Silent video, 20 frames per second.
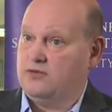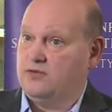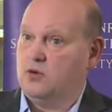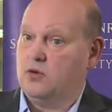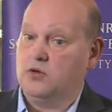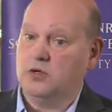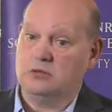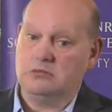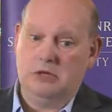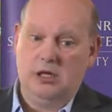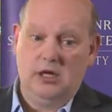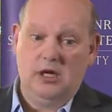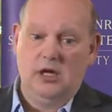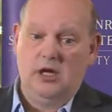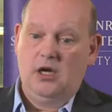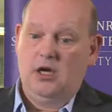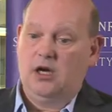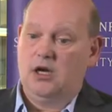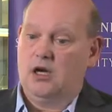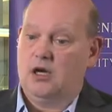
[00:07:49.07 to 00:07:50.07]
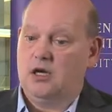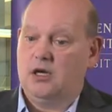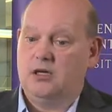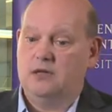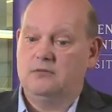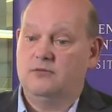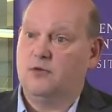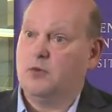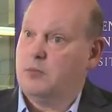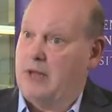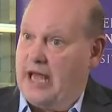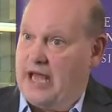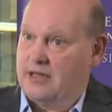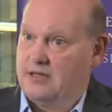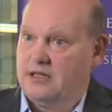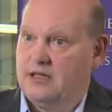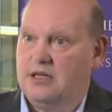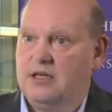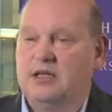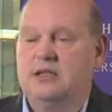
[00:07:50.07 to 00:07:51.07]
for
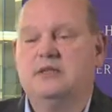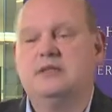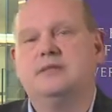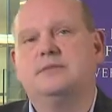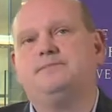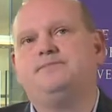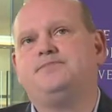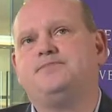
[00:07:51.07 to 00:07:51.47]
bad things.